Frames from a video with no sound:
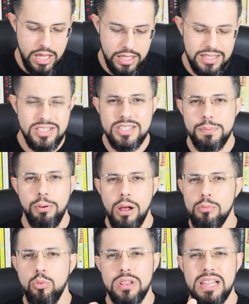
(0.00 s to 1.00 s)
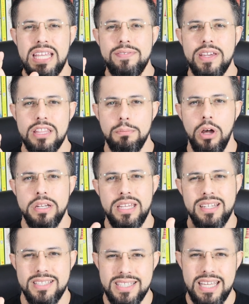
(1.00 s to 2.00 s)
And this is the problem with leaving the body
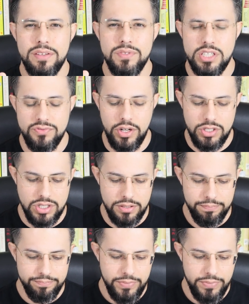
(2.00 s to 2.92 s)
in a state of dysfunction.